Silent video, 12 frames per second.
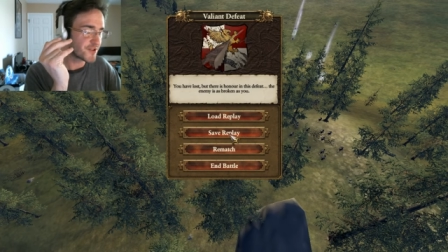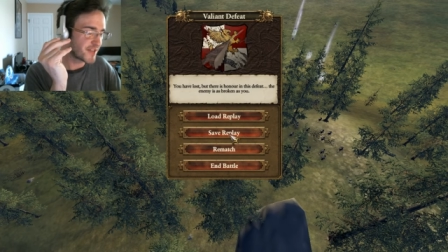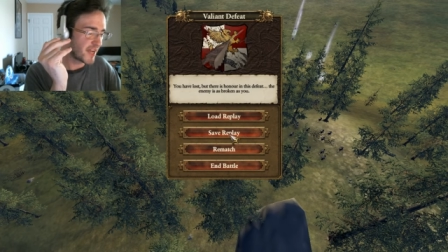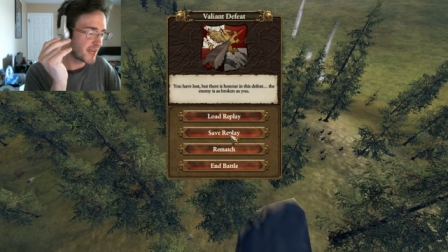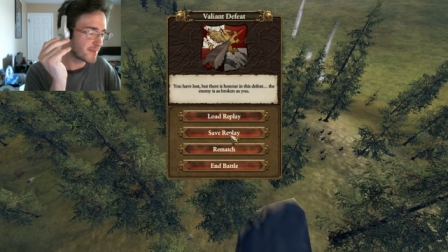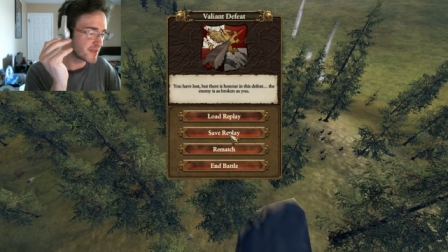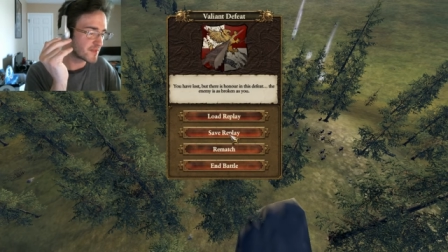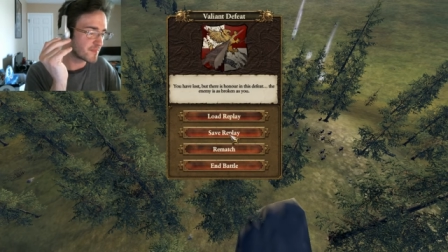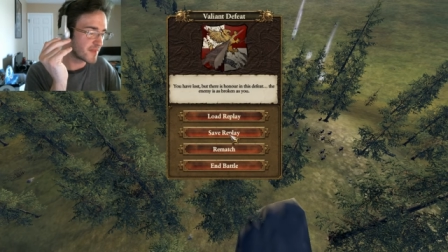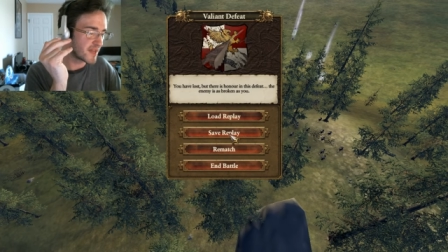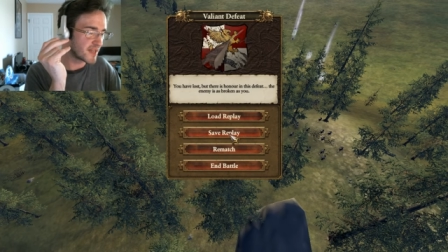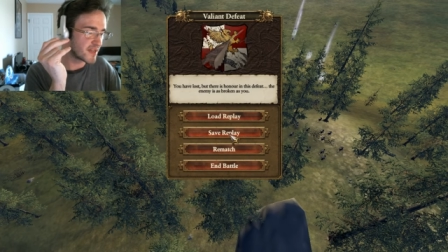
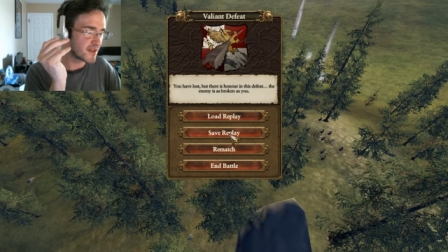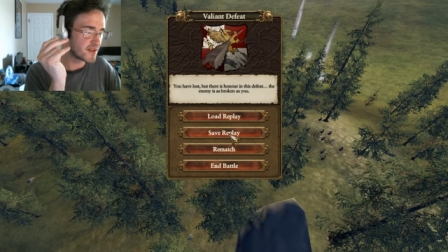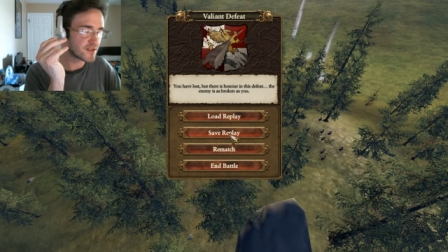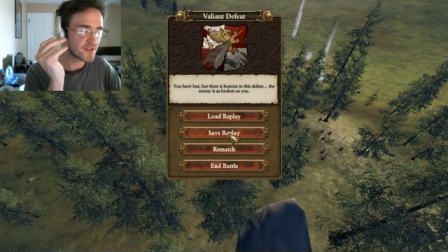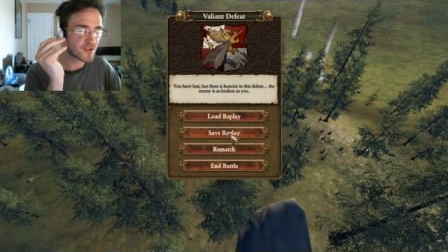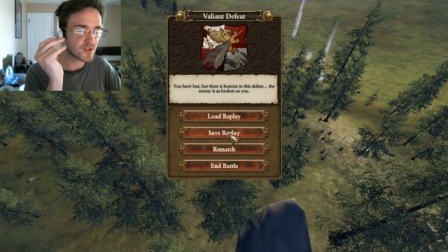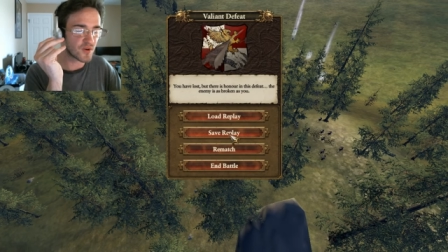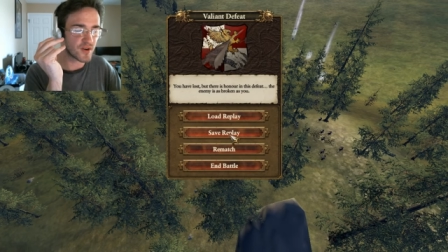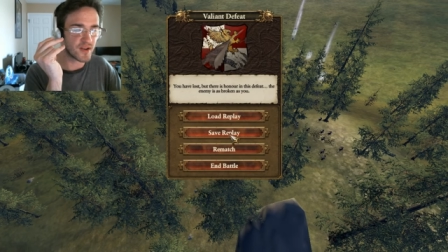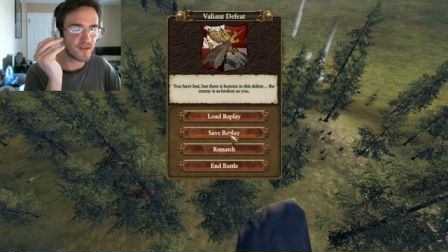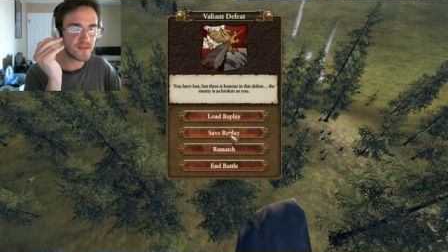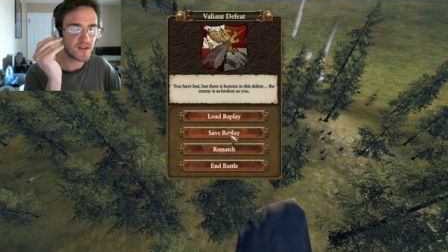entertainment media,
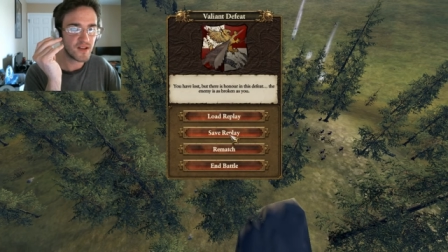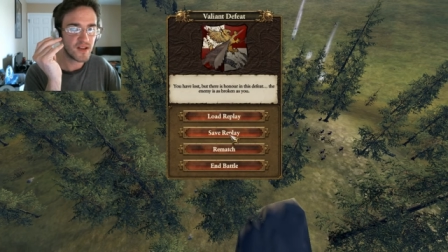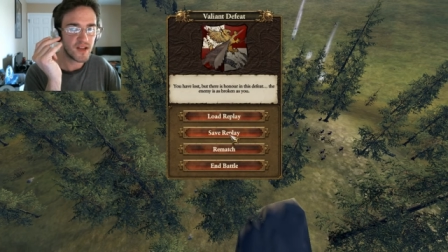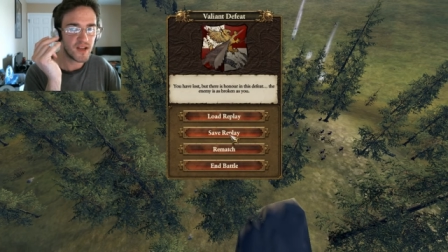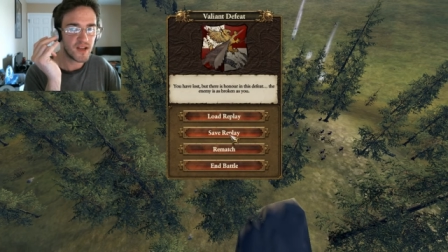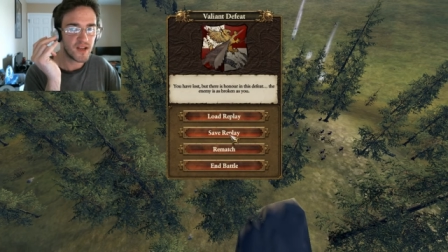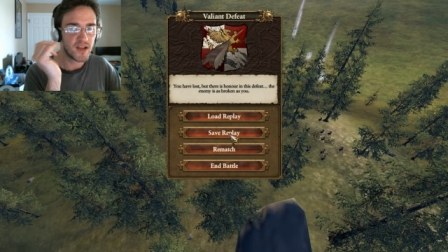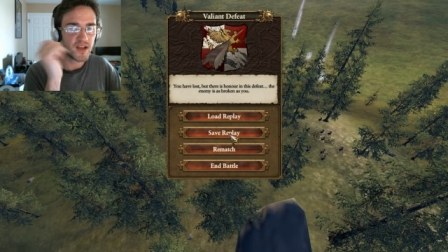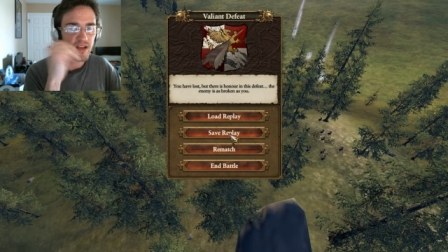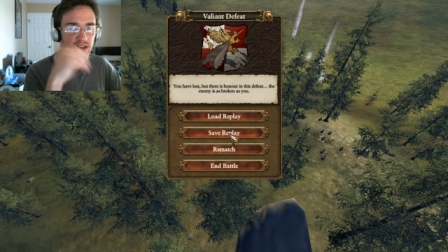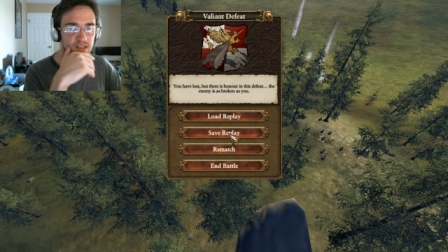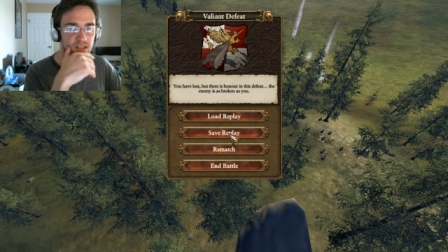sort of.
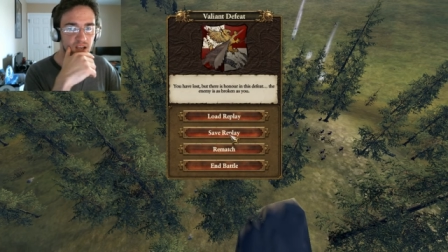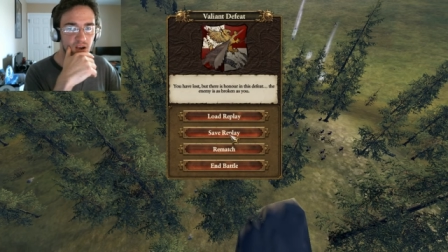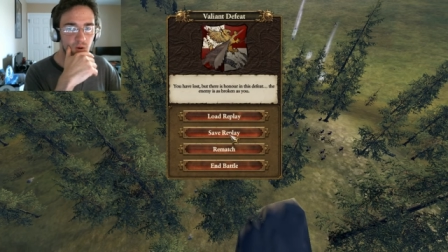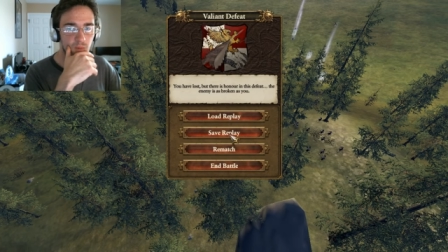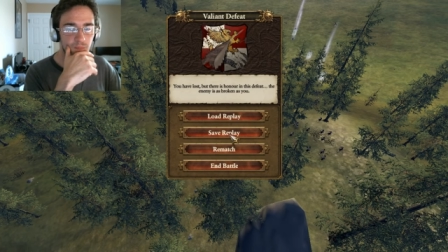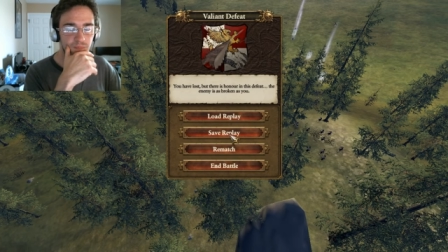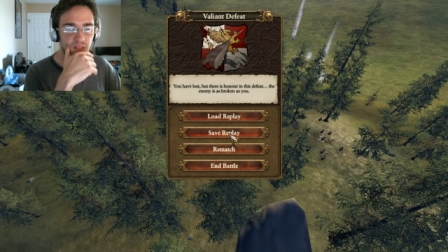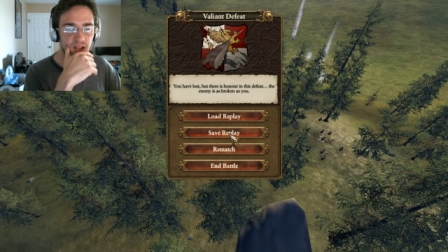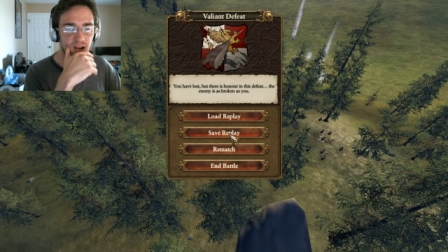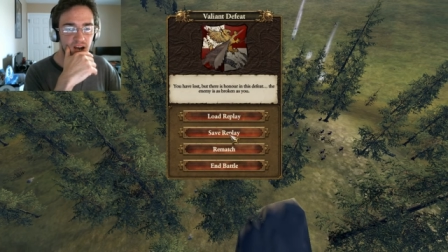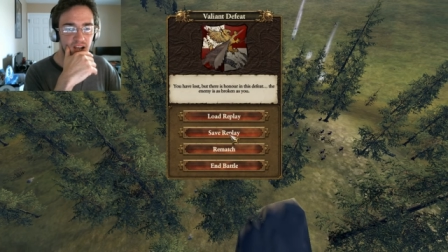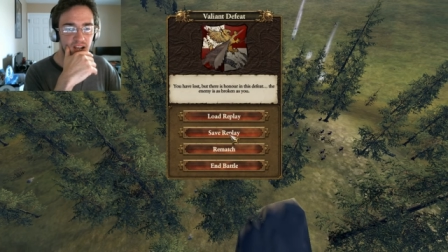So
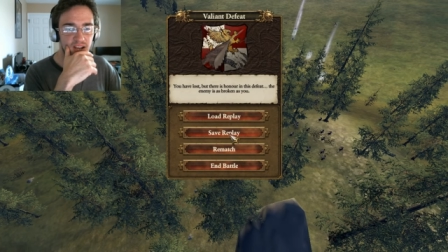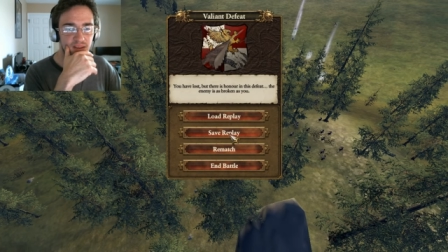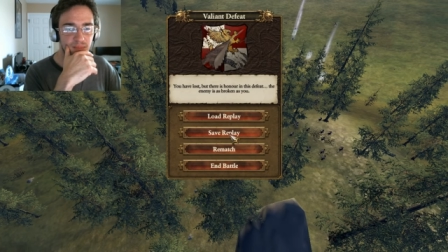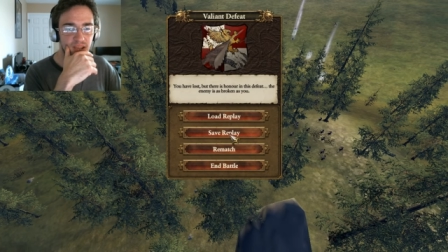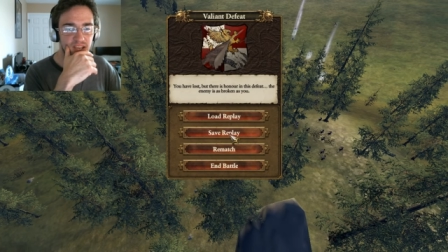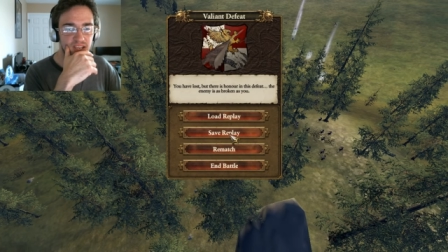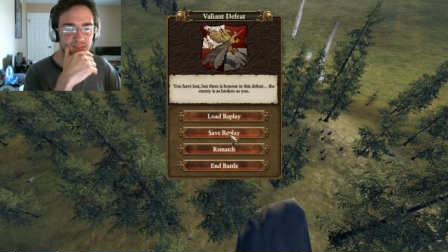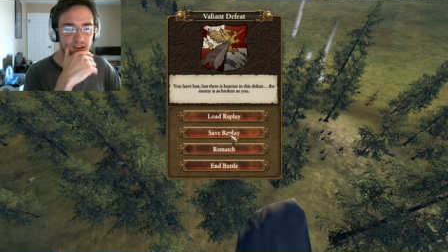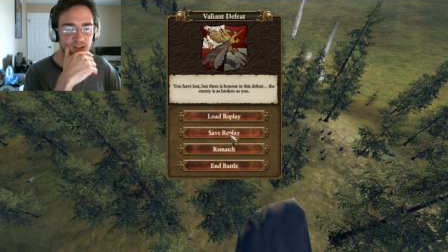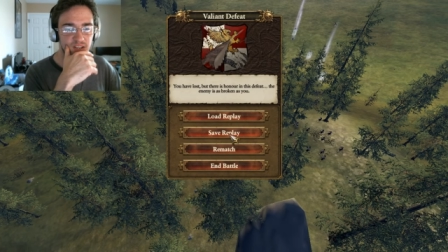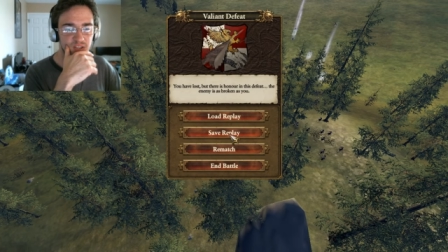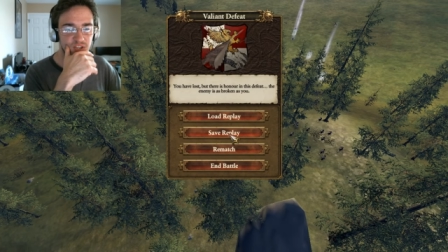I may
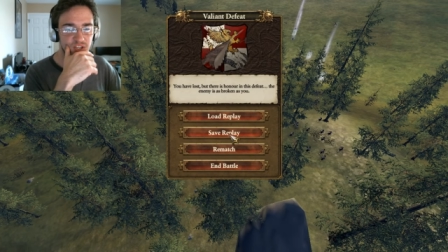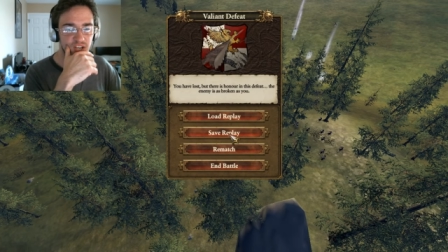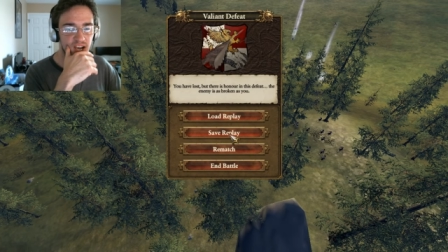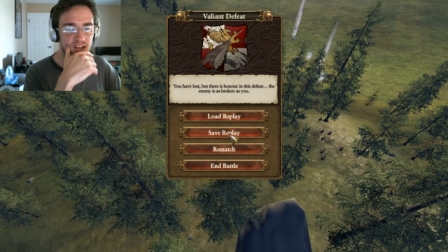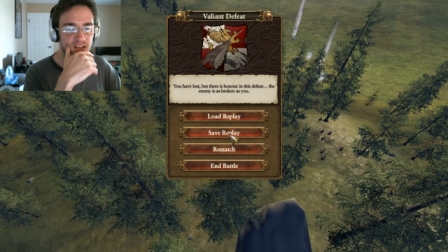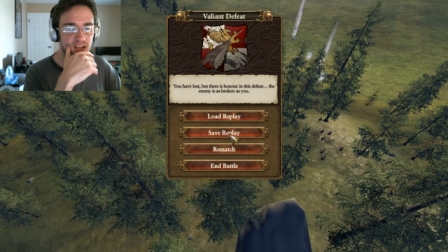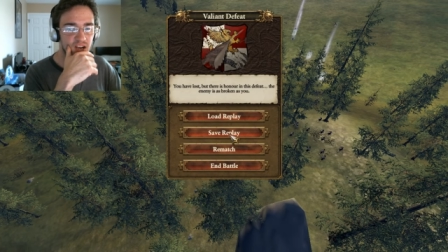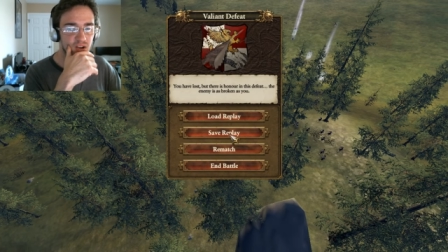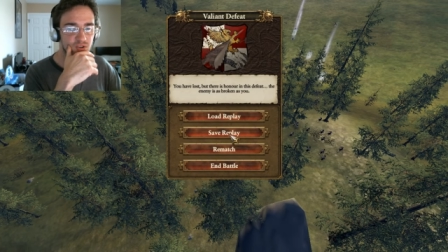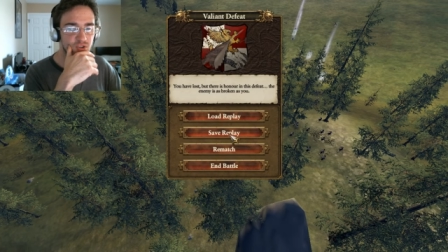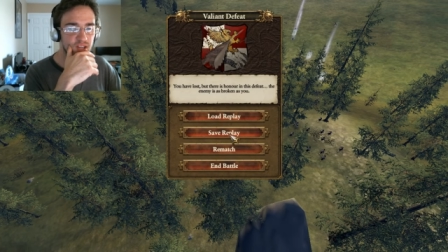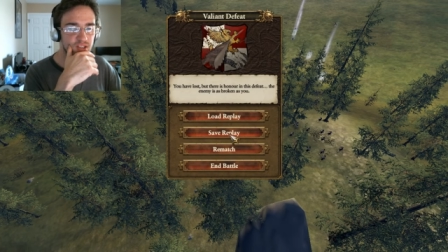give it another shot.
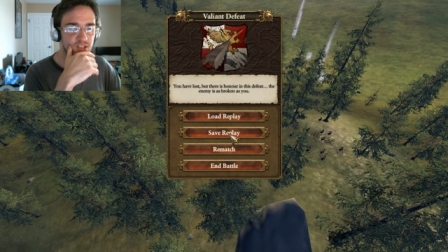I'll